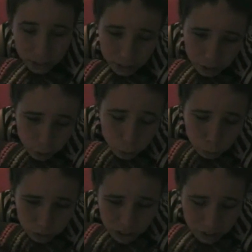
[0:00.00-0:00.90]
I was still
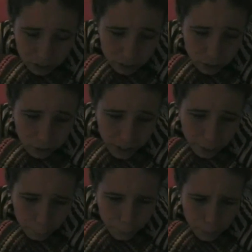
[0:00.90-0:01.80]
into Jesus and all
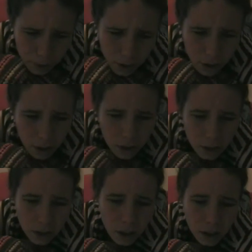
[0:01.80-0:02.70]
that.
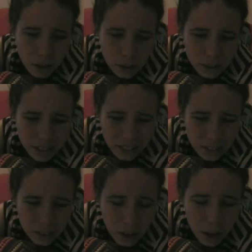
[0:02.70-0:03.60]
Uh,
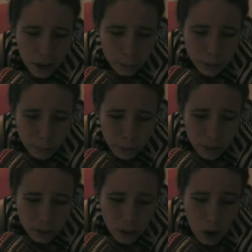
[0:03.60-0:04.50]
six, I was
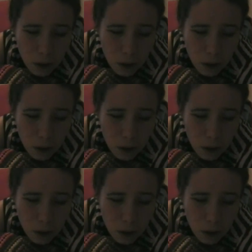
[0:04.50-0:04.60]
admitted to